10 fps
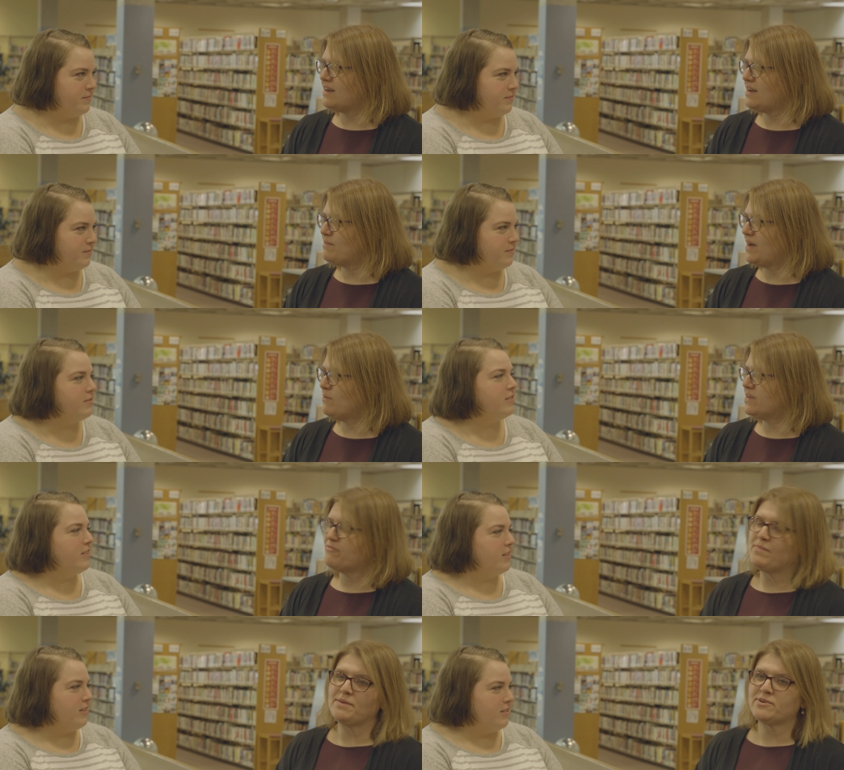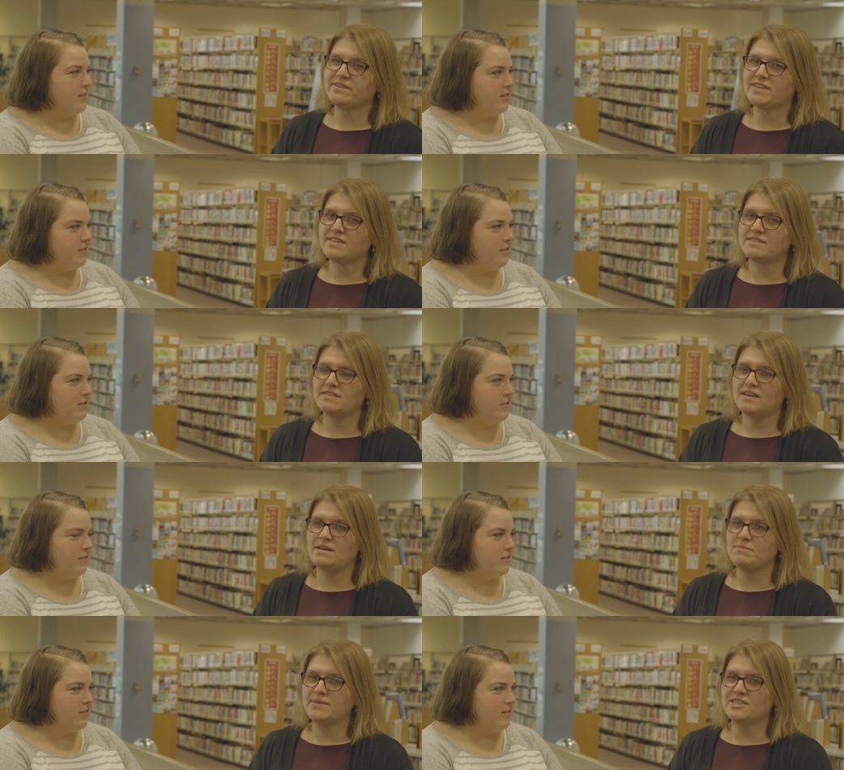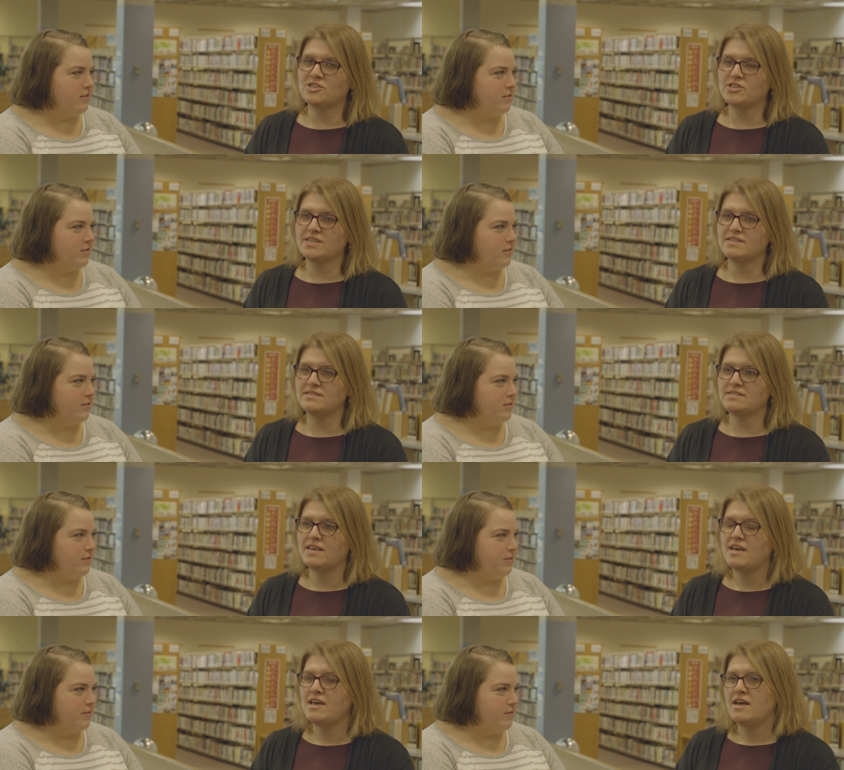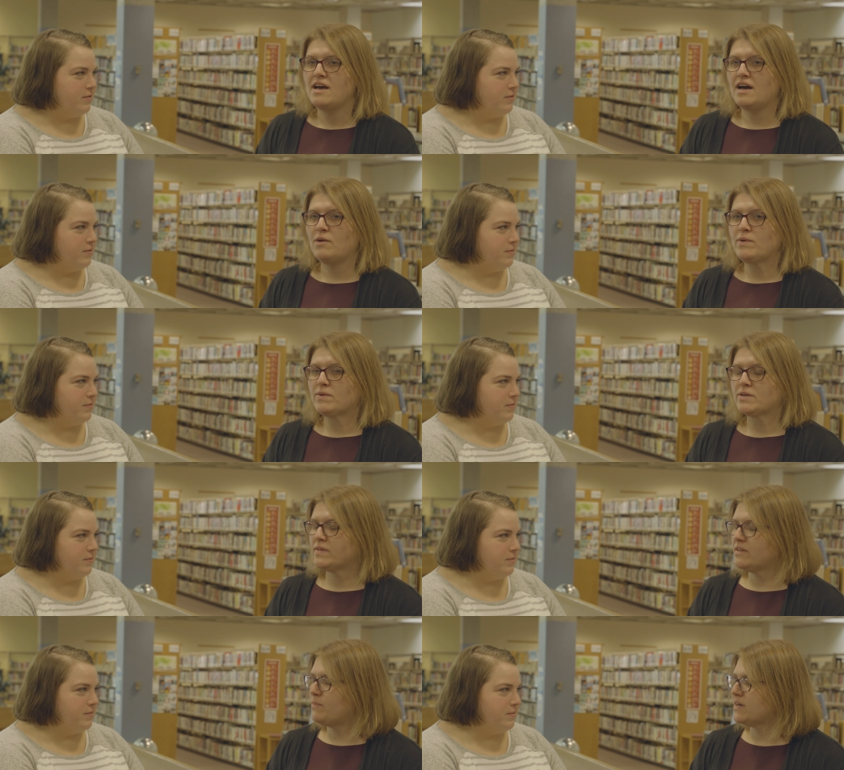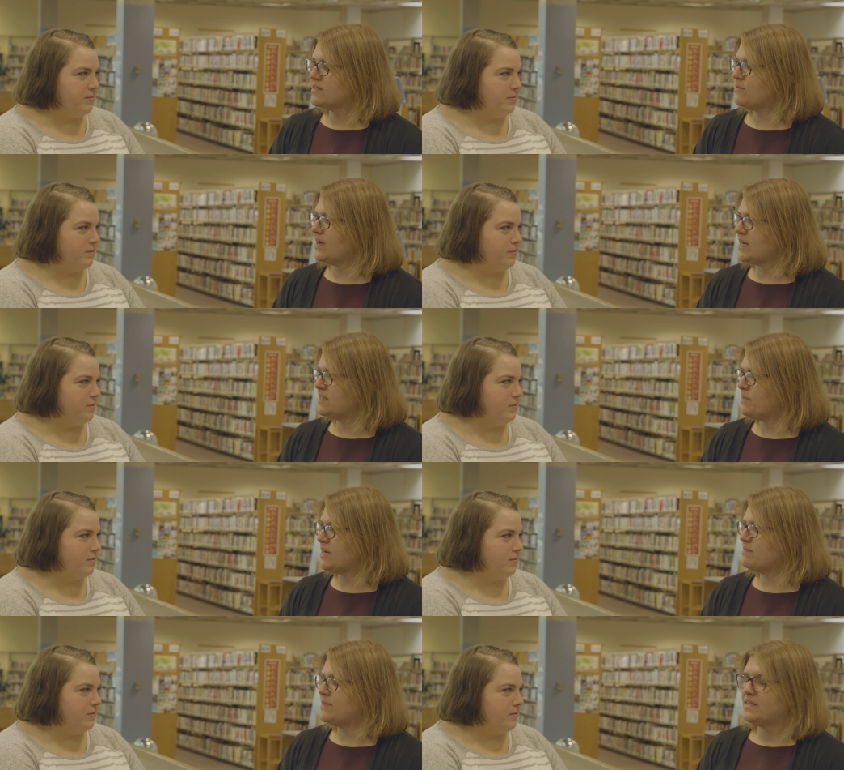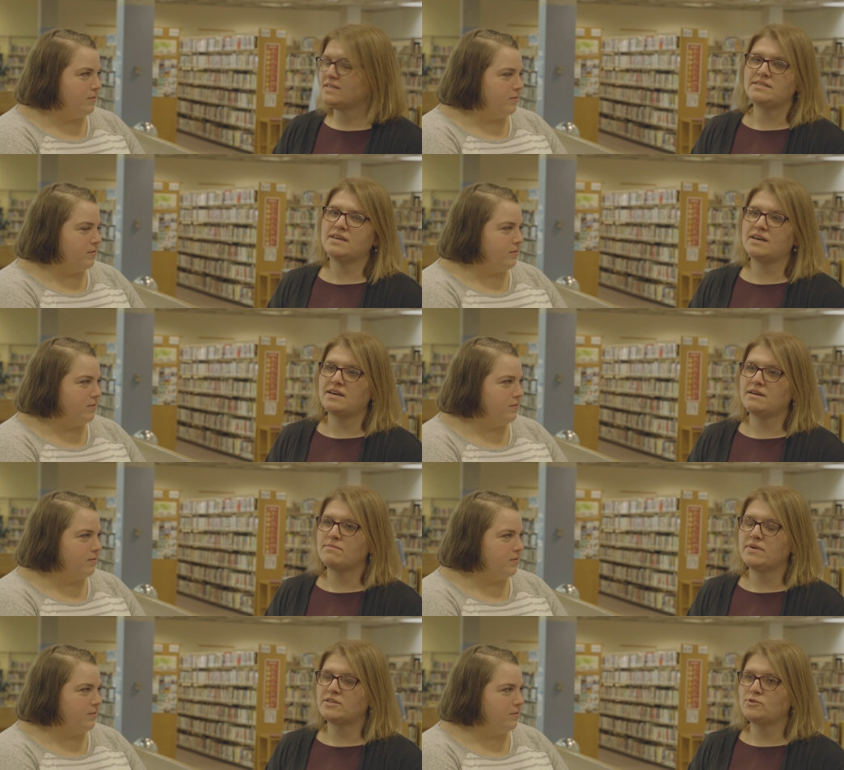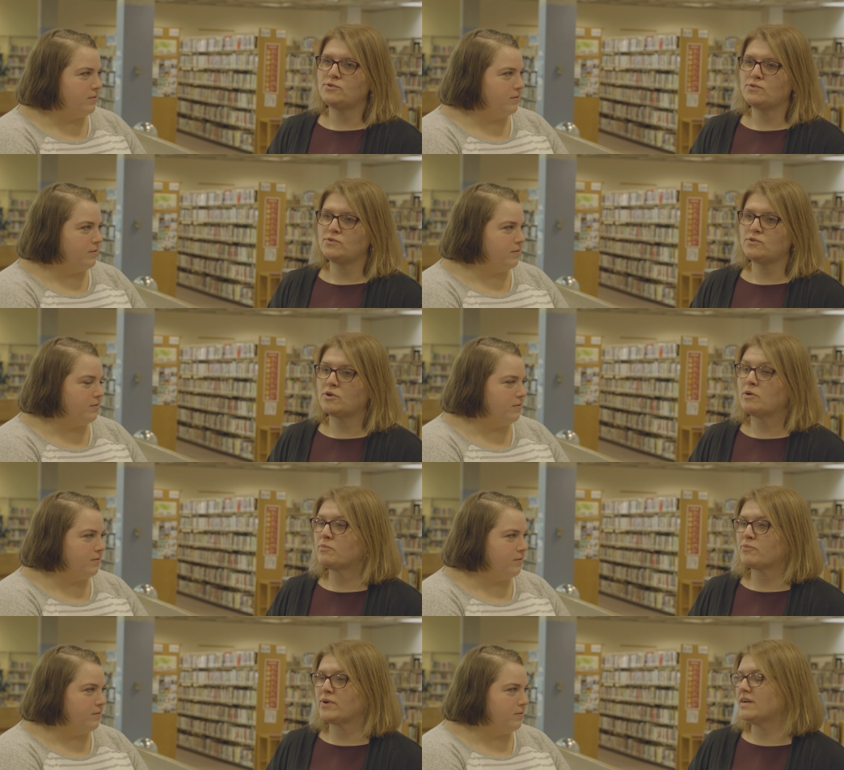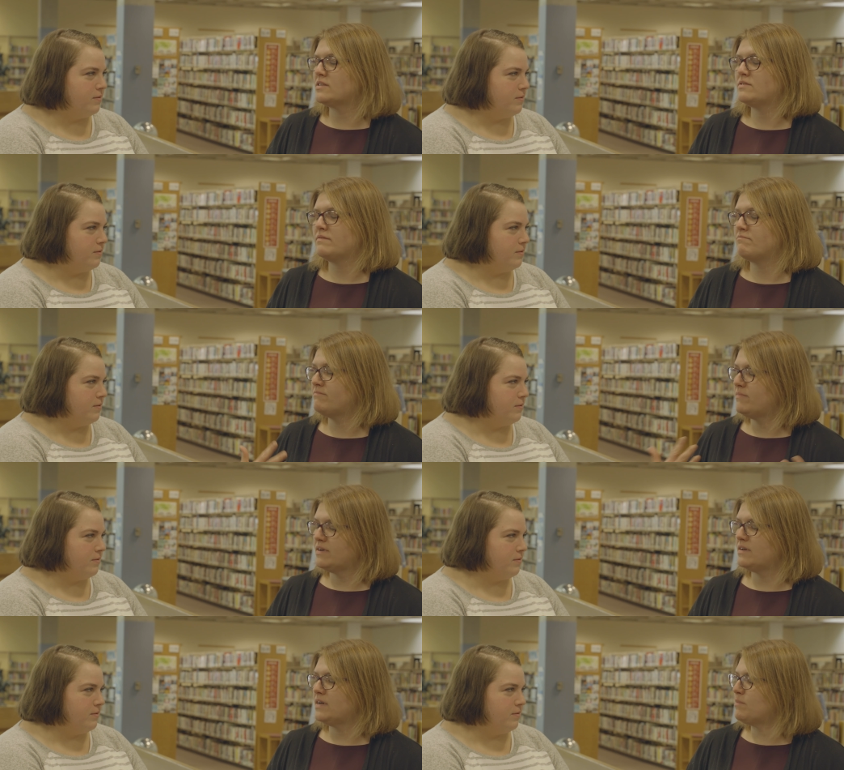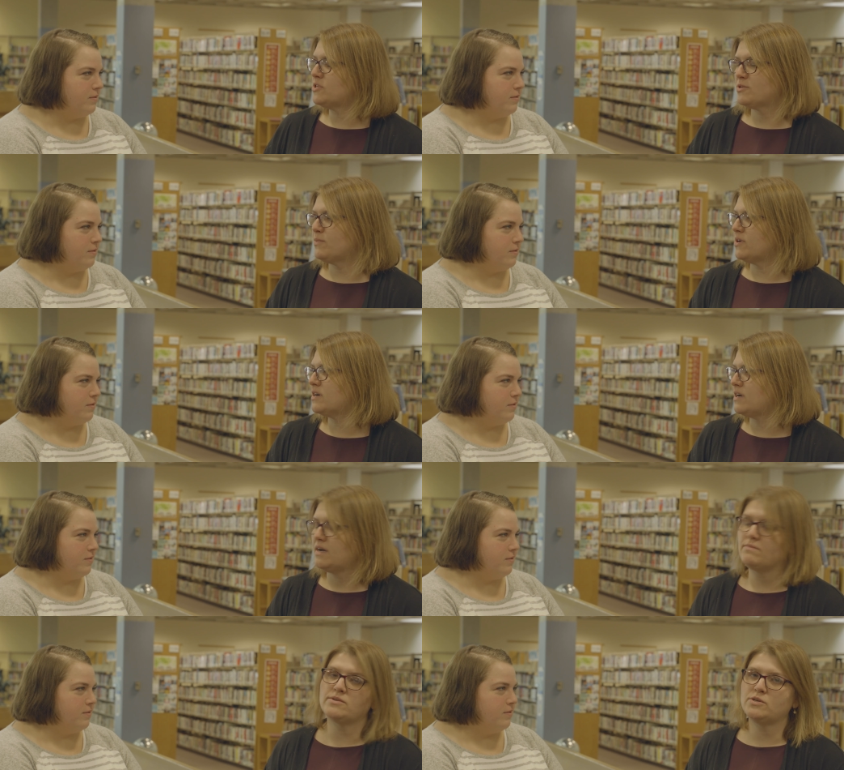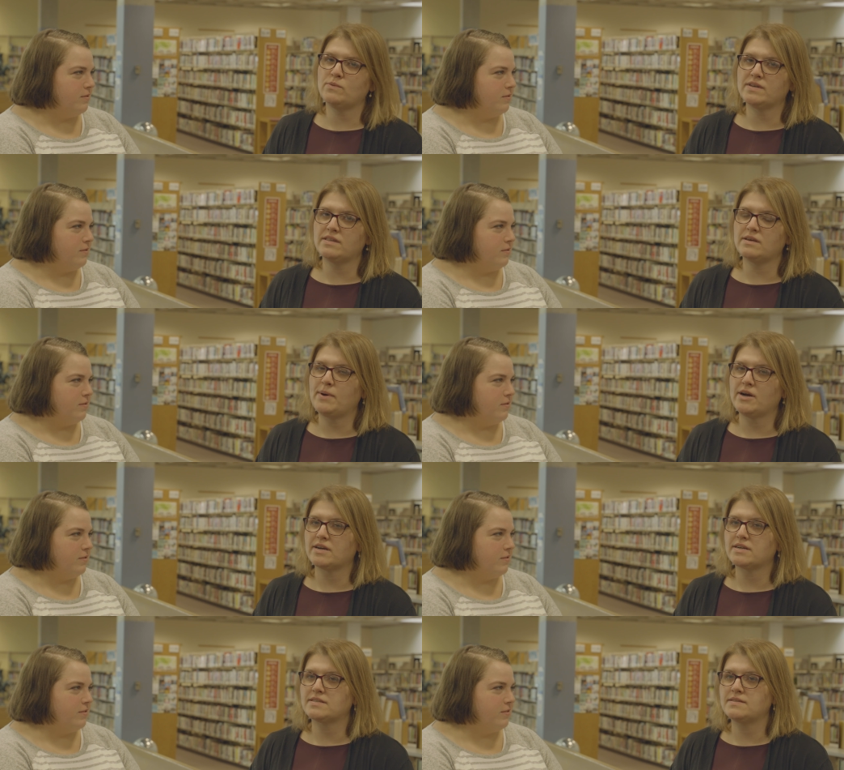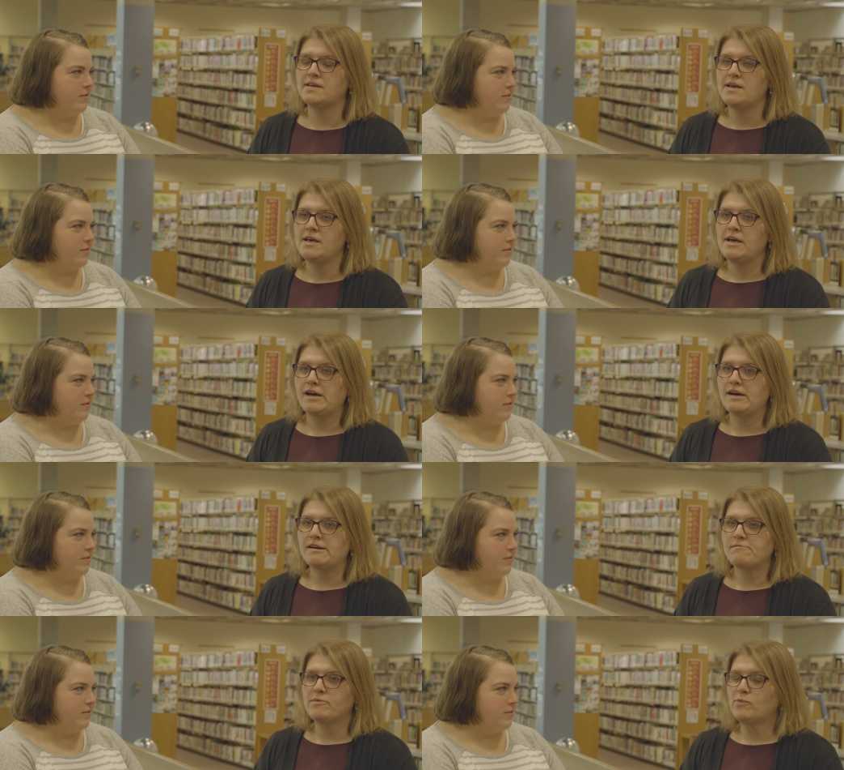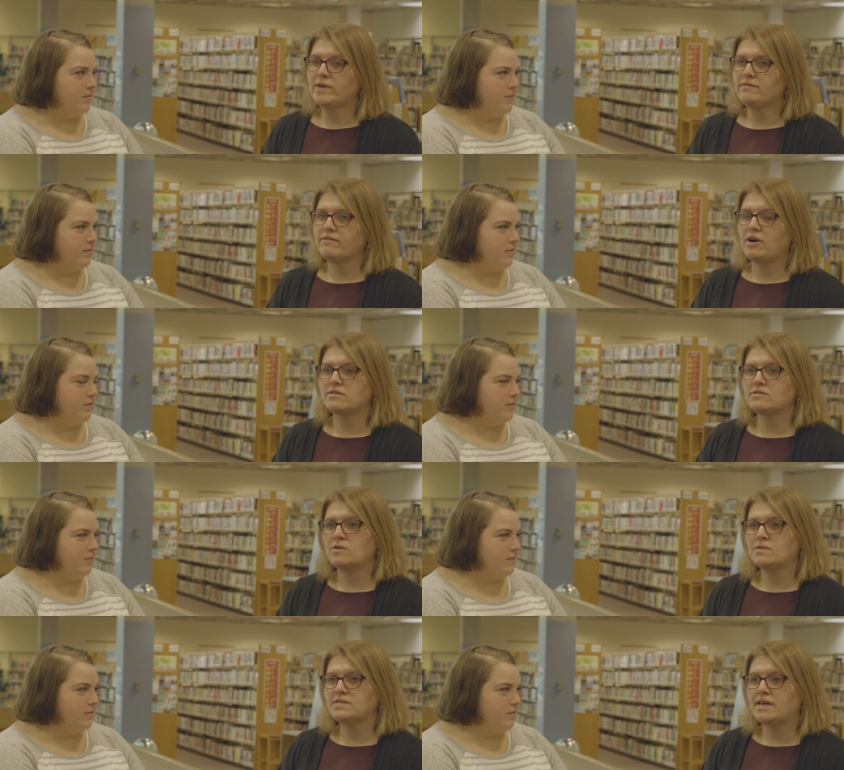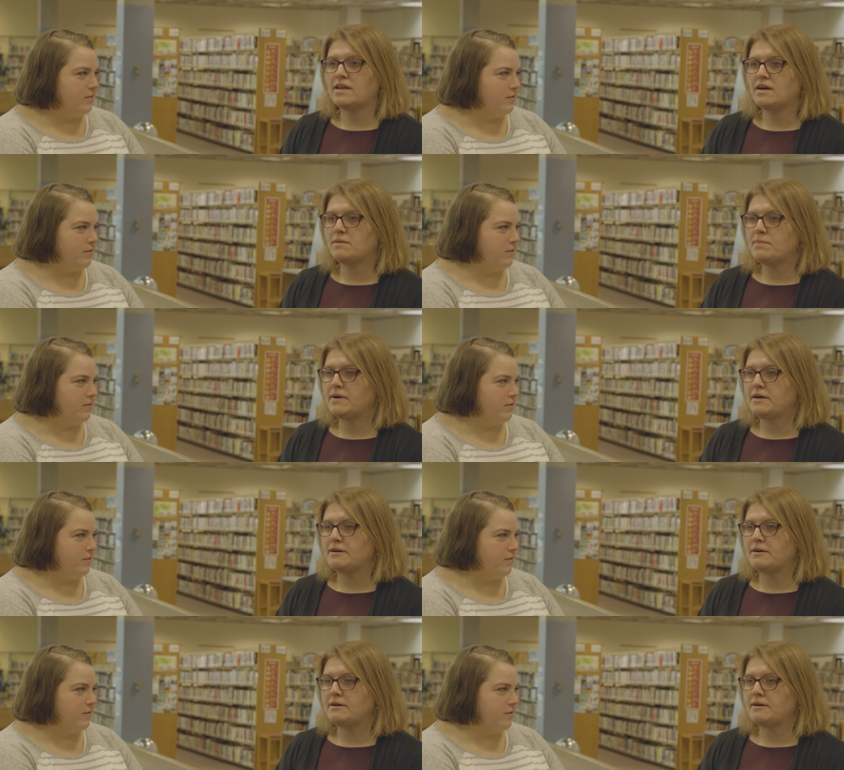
Speaker 1: um, at one of my previous um, positions. Uh, we worked with the Parks and Rec Department um, to bring us a picture book um, to one of the parks. we've also set up